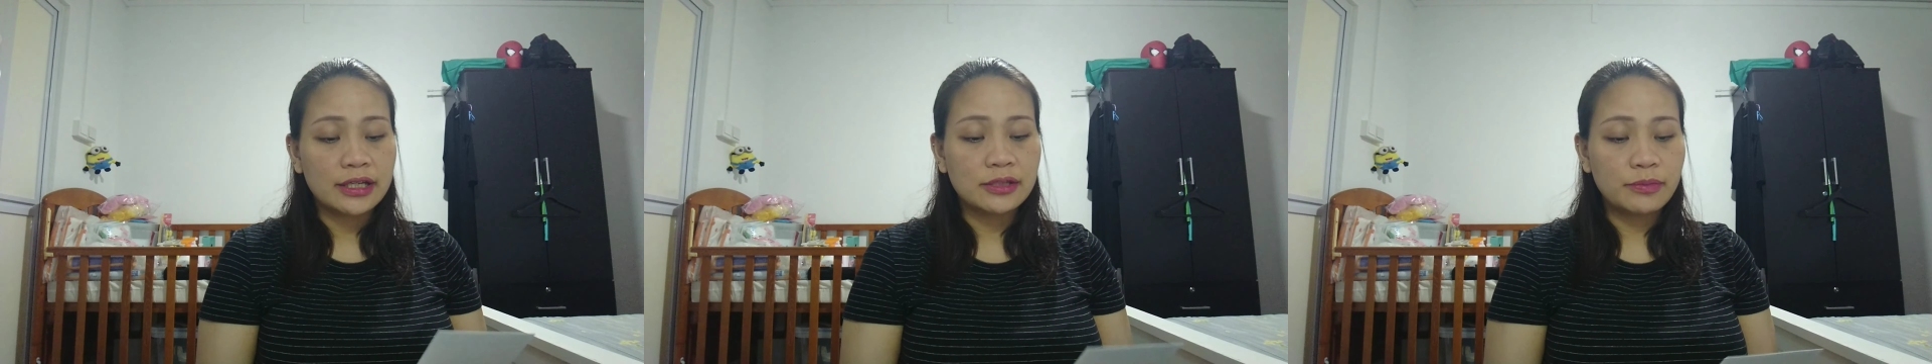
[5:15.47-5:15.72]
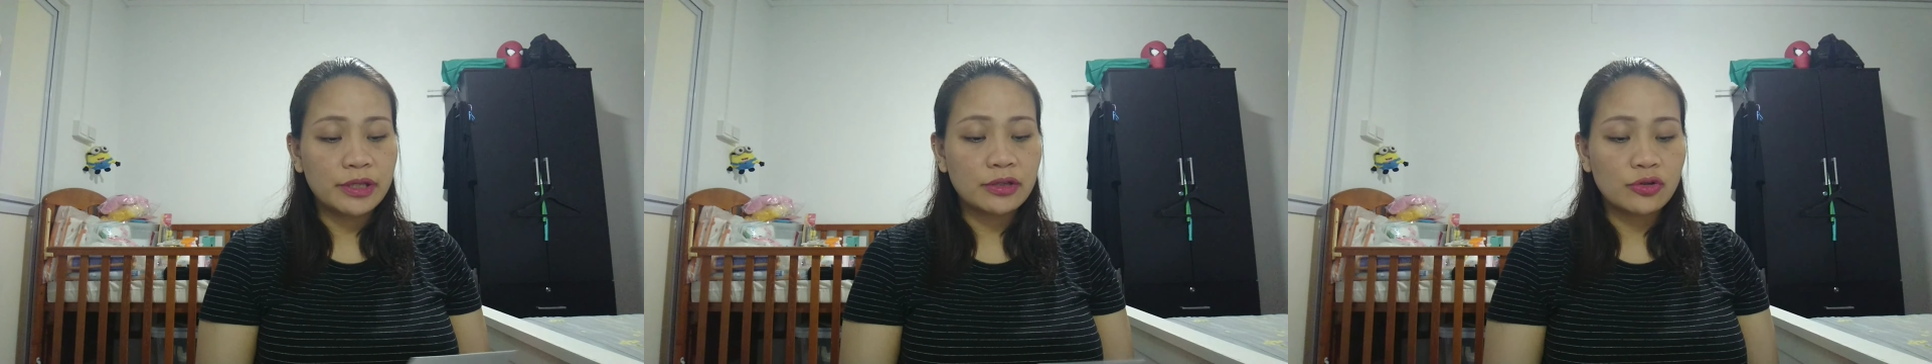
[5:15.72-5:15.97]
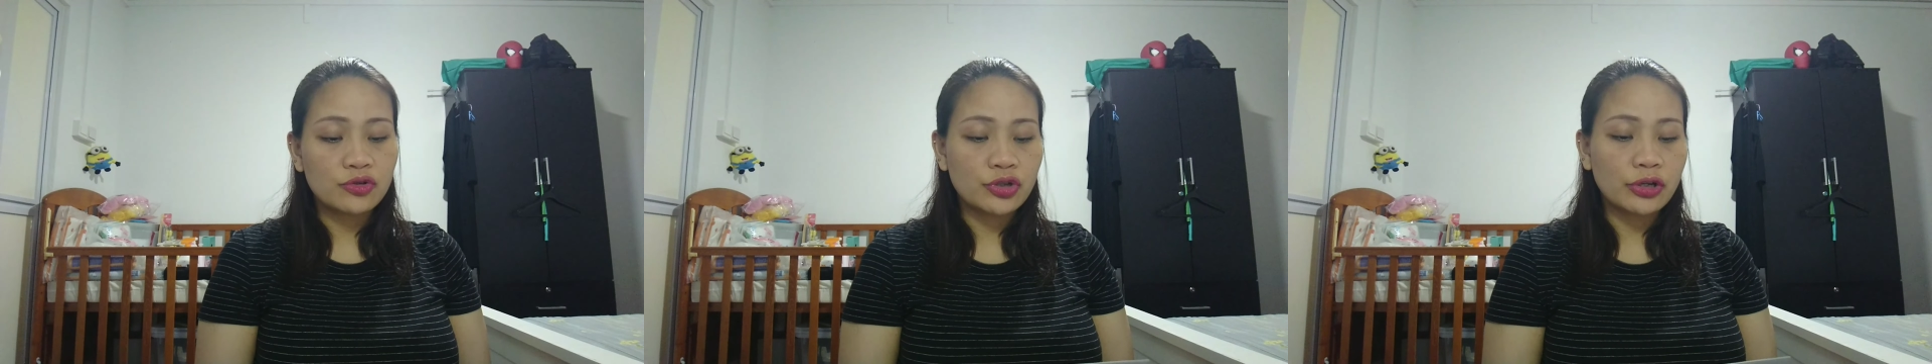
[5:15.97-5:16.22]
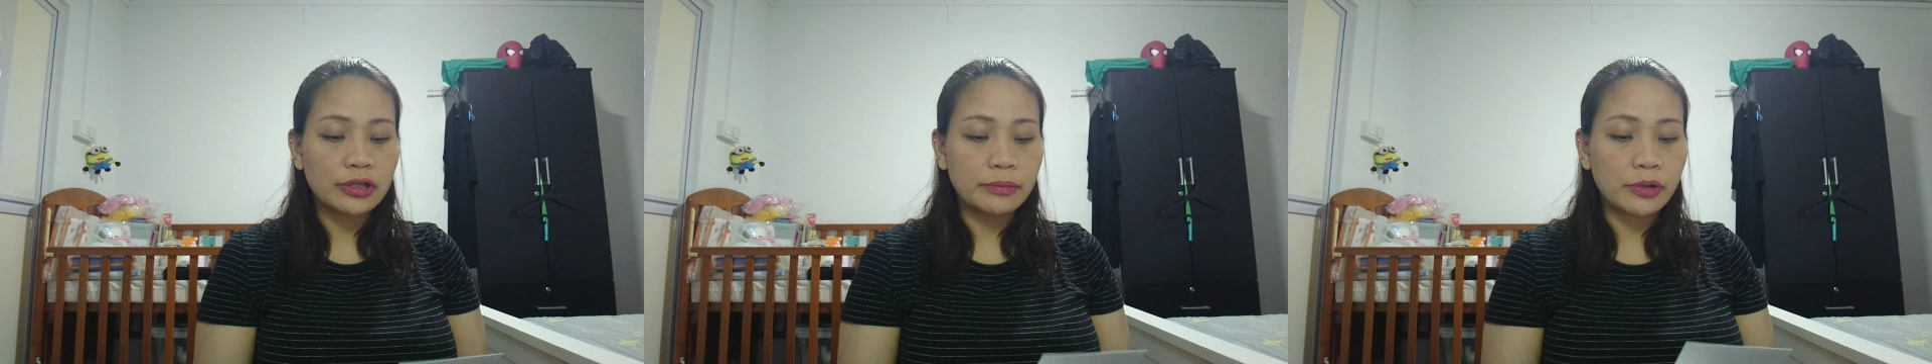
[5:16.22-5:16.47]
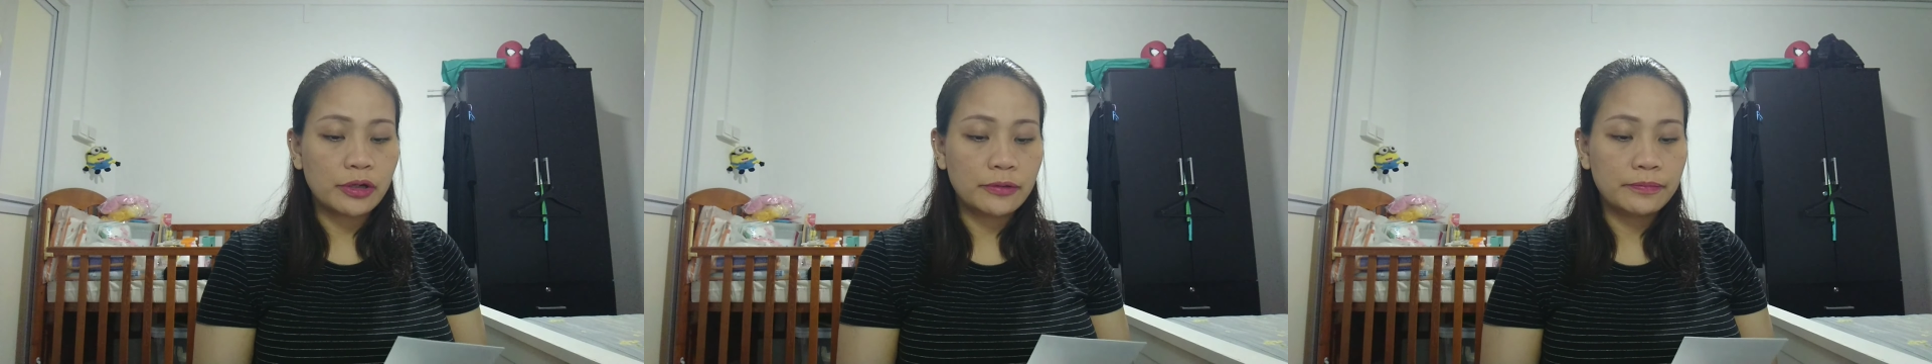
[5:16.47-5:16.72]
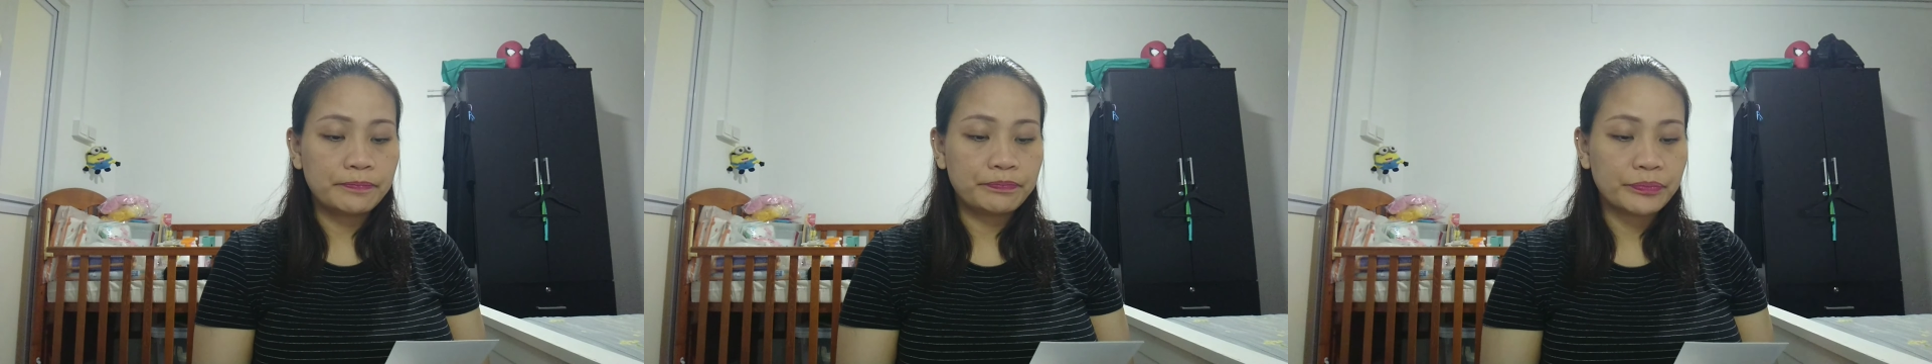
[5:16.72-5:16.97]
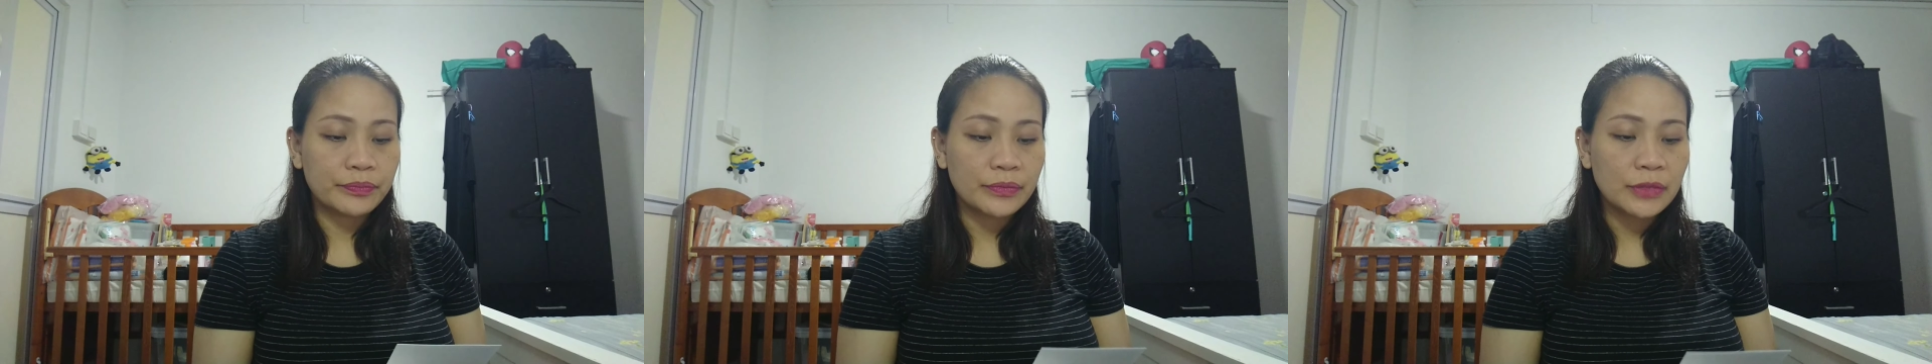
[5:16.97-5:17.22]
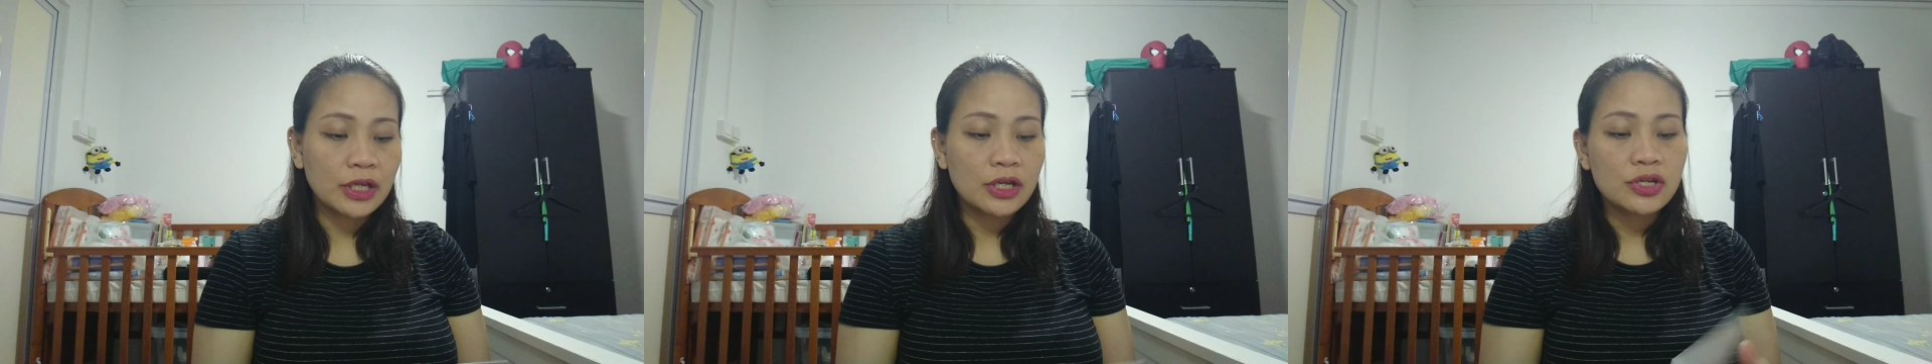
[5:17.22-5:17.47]
It's been controllable.
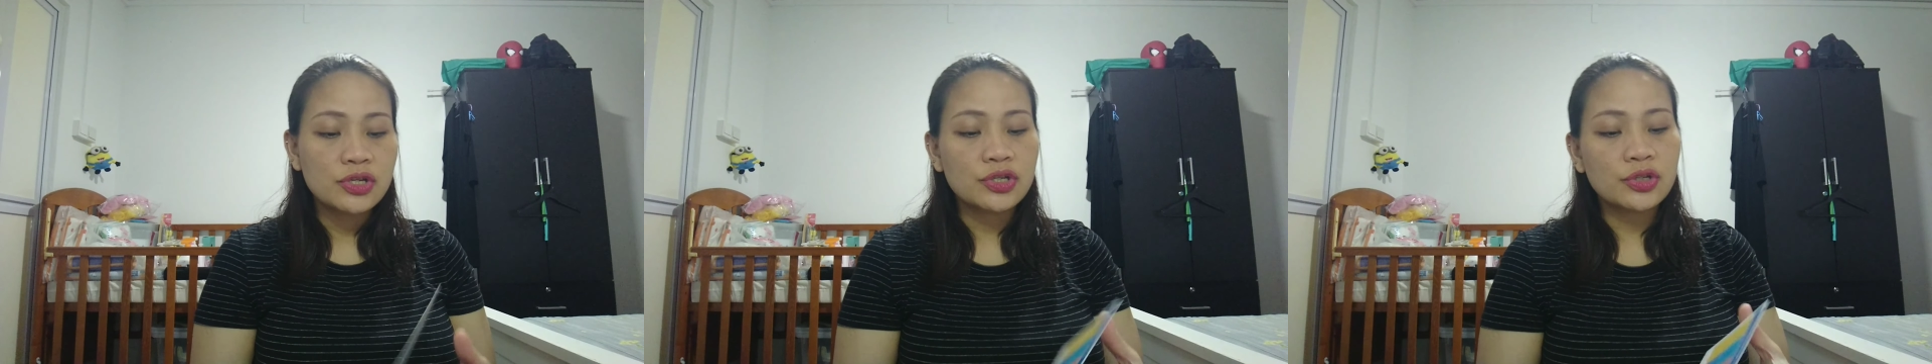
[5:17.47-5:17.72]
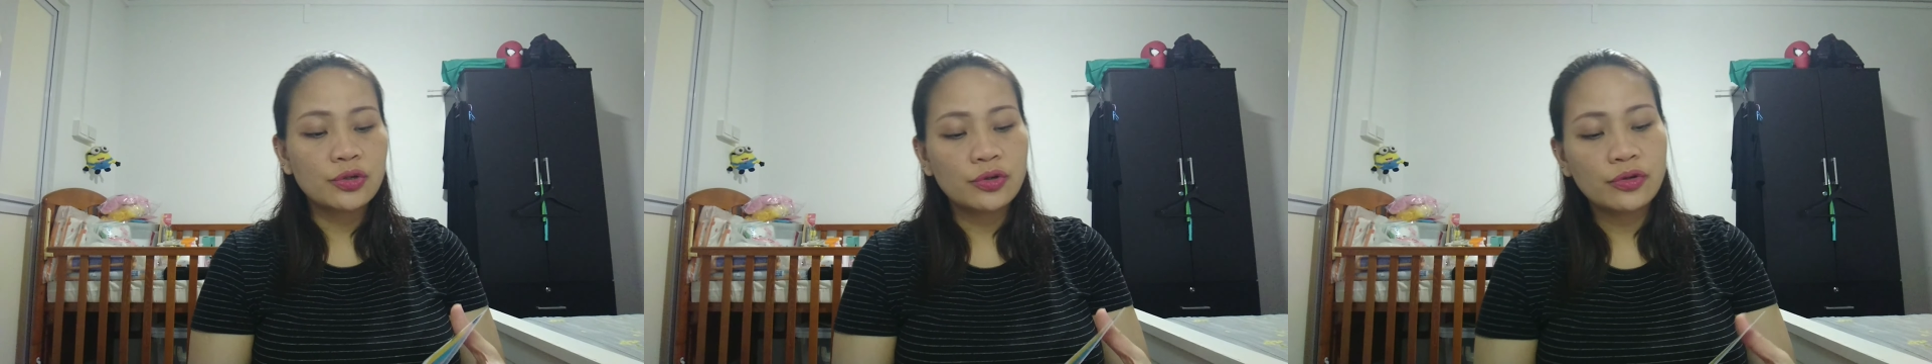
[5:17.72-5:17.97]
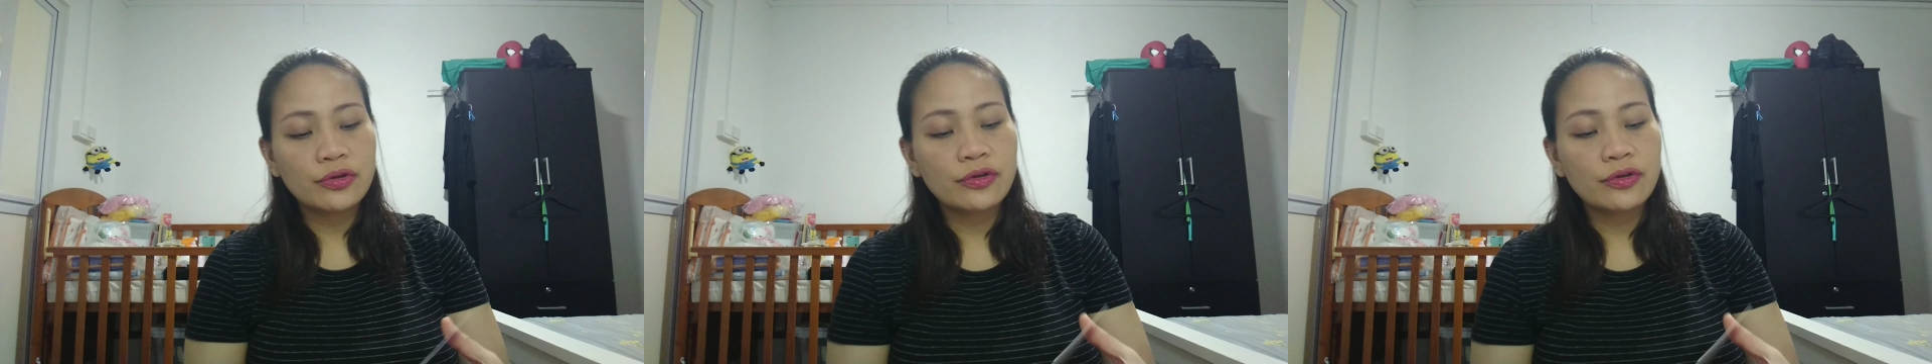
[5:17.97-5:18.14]
So